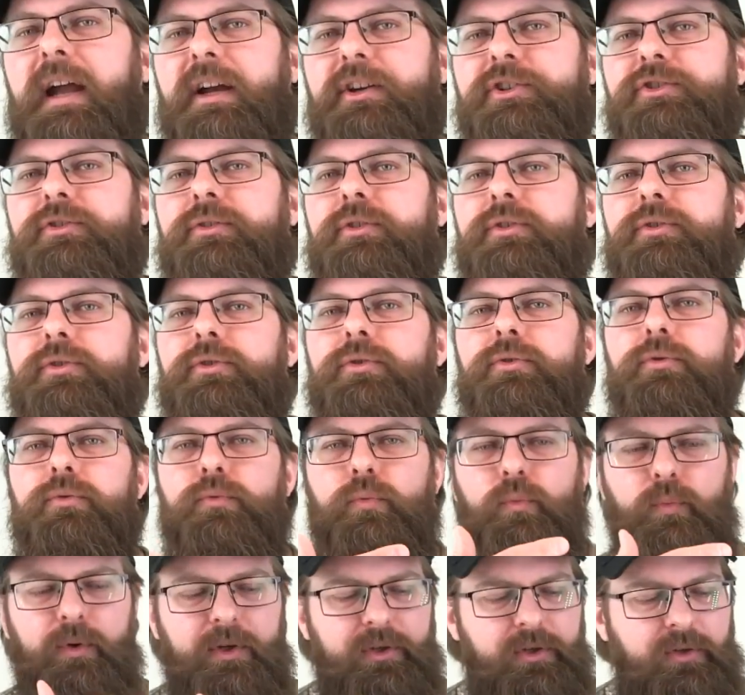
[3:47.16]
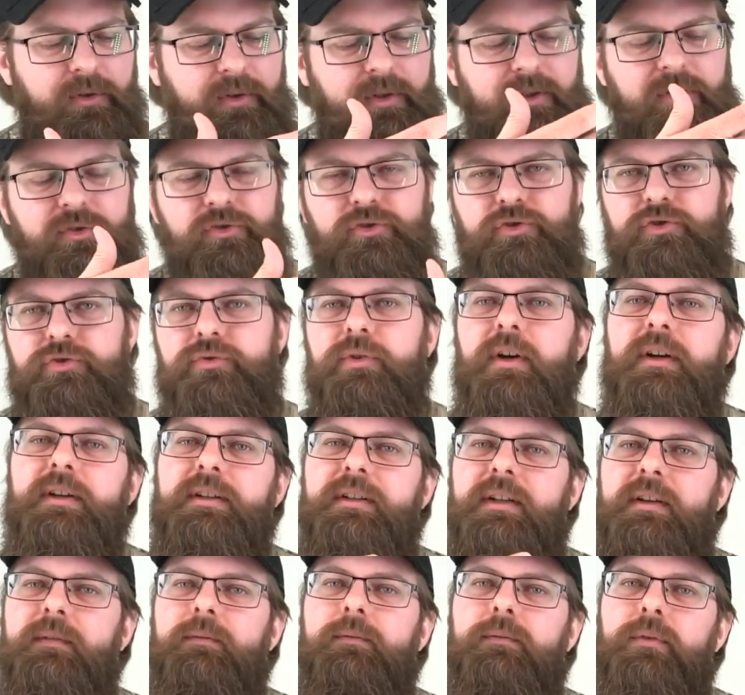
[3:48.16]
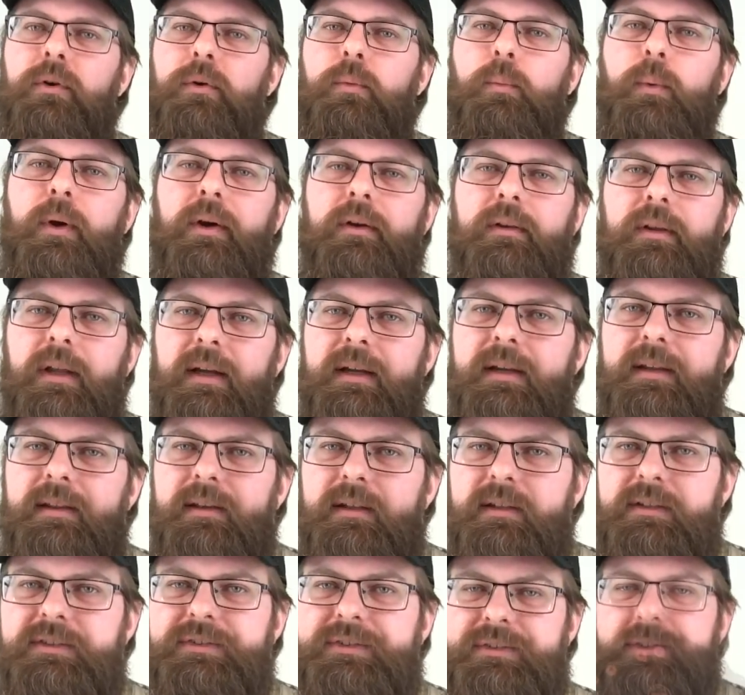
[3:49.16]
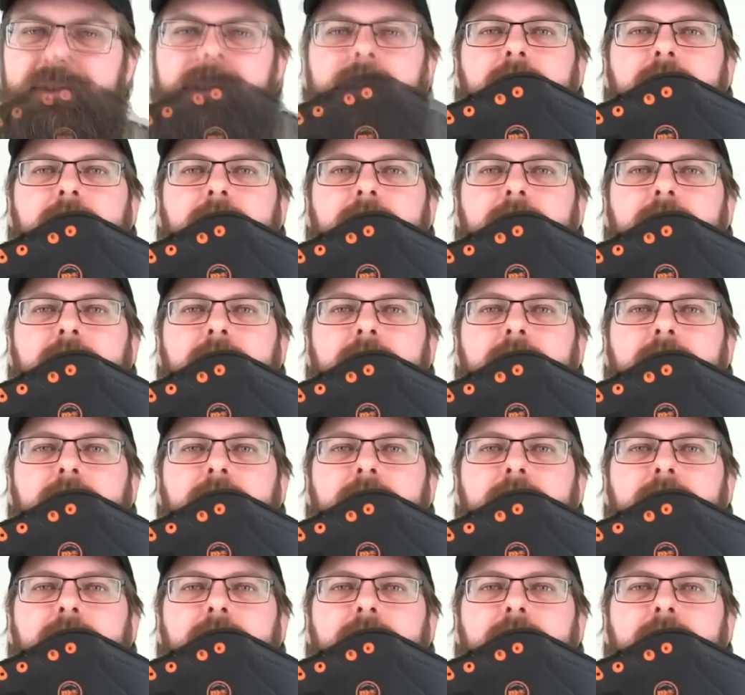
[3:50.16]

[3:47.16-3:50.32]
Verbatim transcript: actually do when you're constructing footwear like this.